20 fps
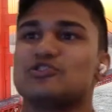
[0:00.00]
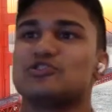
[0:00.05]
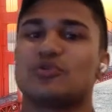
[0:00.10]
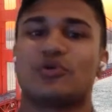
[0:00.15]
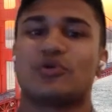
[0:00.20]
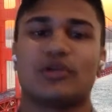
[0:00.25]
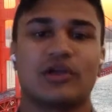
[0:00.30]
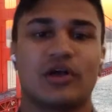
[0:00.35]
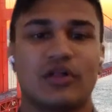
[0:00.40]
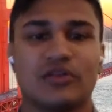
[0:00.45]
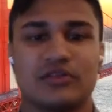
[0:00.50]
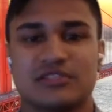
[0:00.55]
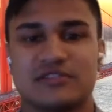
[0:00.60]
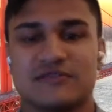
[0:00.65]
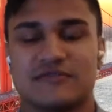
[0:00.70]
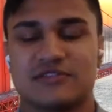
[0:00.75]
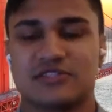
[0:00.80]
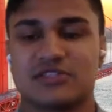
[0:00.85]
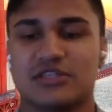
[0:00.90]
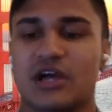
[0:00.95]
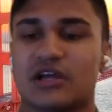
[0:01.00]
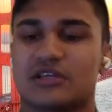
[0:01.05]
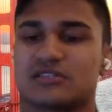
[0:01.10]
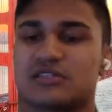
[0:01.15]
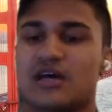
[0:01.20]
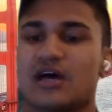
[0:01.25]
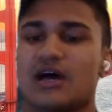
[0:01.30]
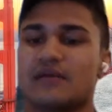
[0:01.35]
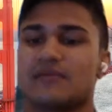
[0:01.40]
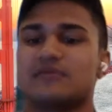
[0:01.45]
shorting all these different stocks.
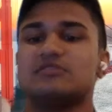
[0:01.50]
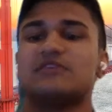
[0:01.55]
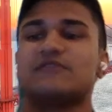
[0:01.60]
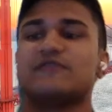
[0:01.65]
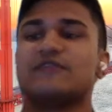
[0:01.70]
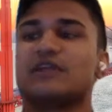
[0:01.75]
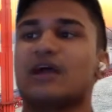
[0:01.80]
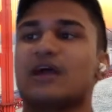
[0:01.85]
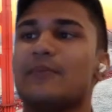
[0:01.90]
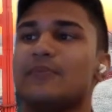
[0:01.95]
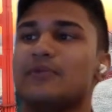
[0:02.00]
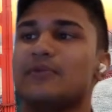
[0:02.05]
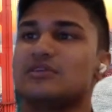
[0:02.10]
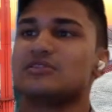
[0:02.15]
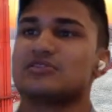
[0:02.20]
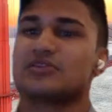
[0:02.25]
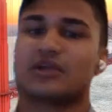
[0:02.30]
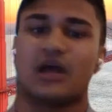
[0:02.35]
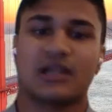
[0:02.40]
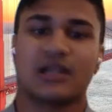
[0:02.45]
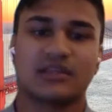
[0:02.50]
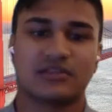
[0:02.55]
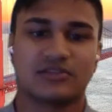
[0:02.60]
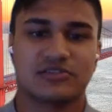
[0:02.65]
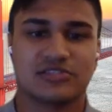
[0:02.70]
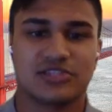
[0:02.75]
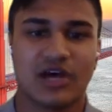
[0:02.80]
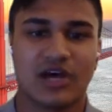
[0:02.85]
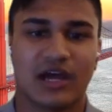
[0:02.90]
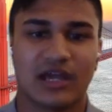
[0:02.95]
Different companies are cutting their
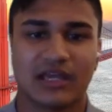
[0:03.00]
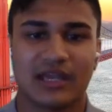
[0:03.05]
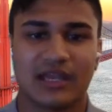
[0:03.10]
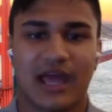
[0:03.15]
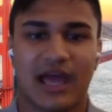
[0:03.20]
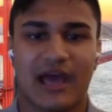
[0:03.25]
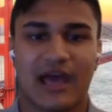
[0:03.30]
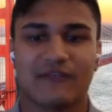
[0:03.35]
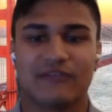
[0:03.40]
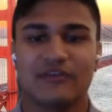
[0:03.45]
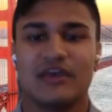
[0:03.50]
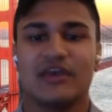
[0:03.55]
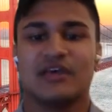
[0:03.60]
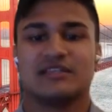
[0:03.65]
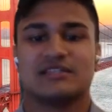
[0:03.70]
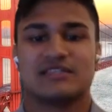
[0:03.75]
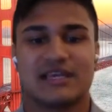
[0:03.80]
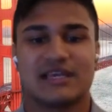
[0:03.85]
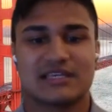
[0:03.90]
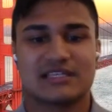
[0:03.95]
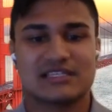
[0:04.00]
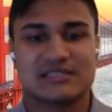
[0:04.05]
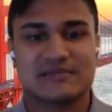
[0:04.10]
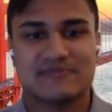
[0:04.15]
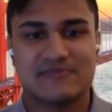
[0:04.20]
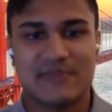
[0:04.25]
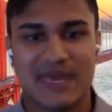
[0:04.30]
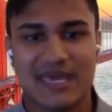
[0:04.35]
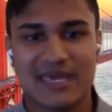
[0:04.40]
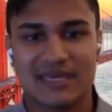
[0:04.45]
stock in half to
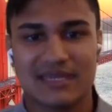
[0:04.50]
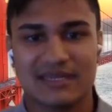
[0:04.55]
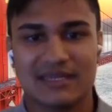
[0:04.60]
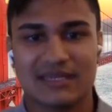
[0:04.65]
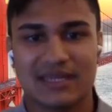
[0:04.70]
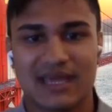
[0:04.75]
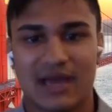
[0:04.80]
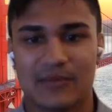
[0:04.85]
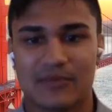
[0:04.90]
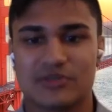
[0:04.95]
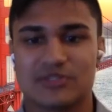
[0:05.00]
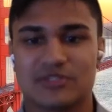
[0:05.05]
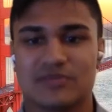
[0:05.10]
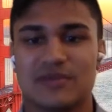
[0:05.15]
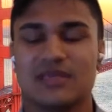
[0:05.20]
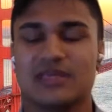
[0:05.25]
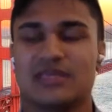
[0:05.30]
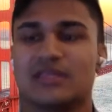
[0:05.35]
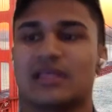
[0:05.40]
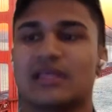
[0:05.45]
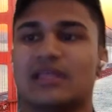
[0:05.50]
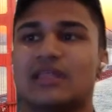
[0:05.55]
expand how much they're making.